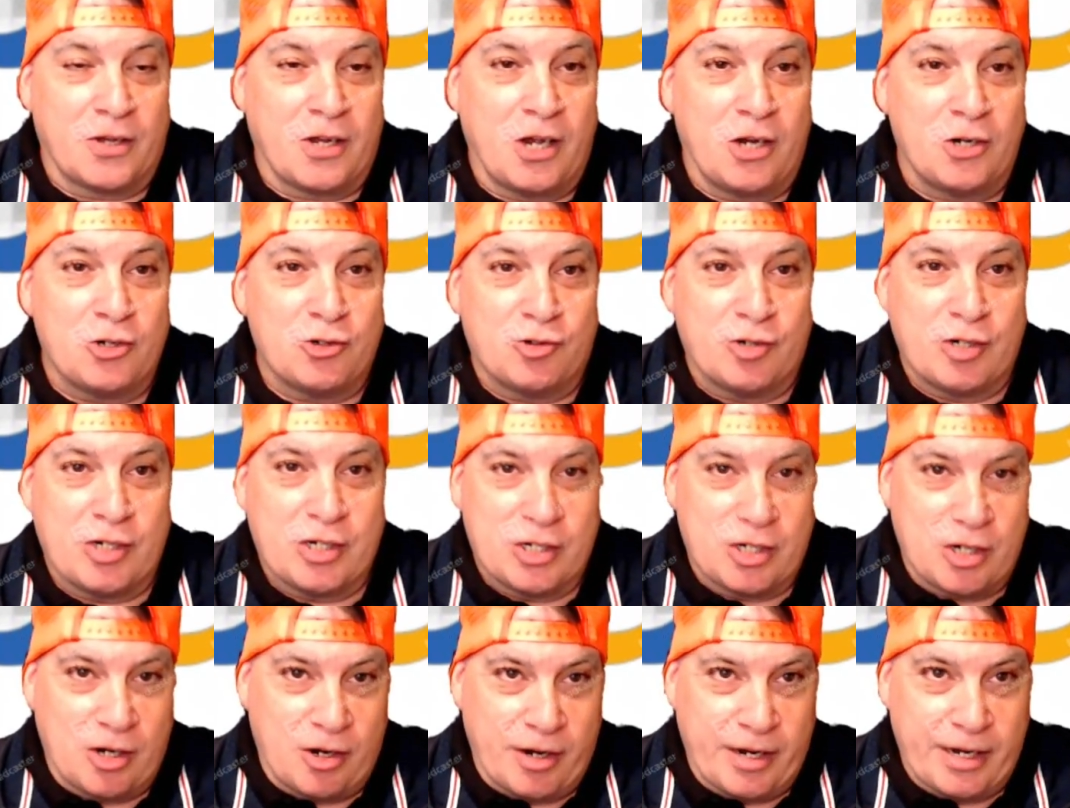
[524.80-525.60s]
the
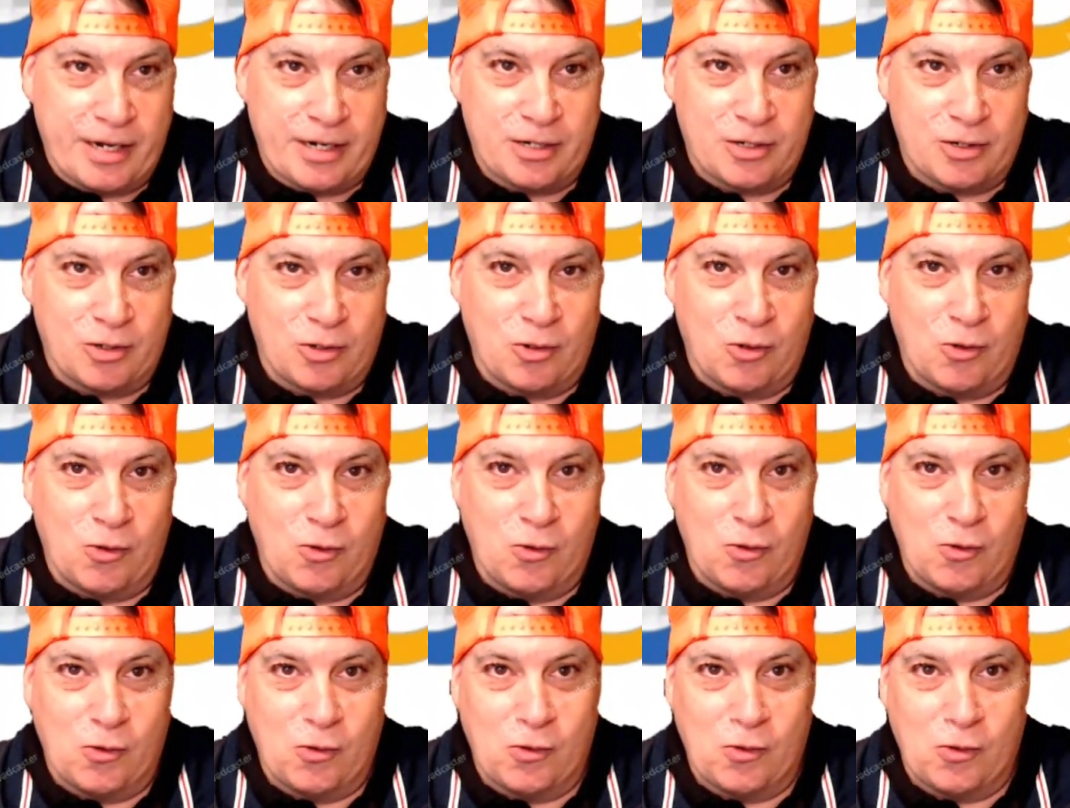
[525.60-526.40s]
countryside
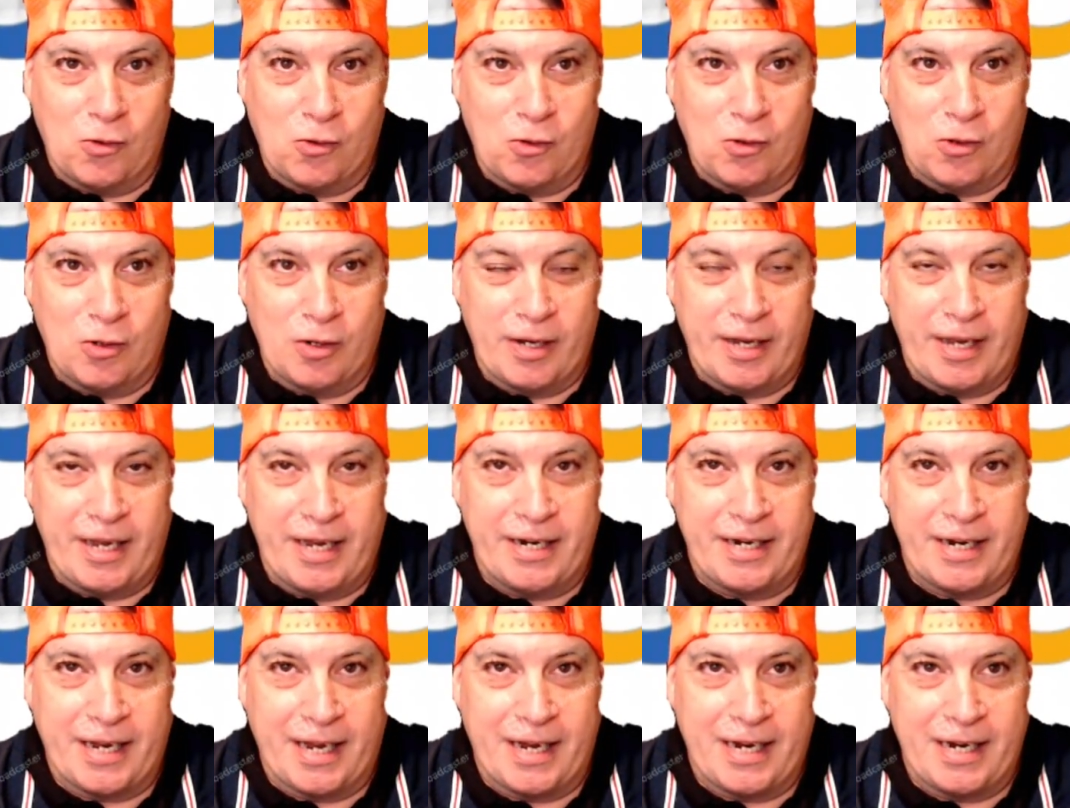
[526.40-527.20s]
or
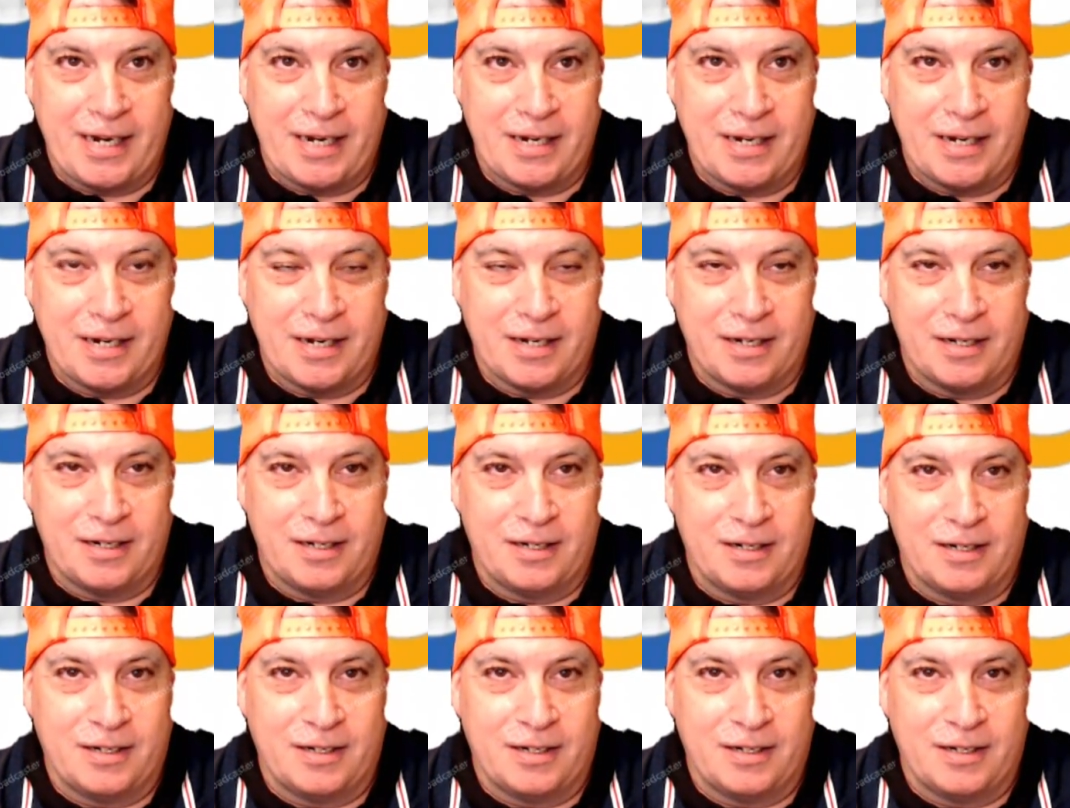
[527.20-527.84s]
in a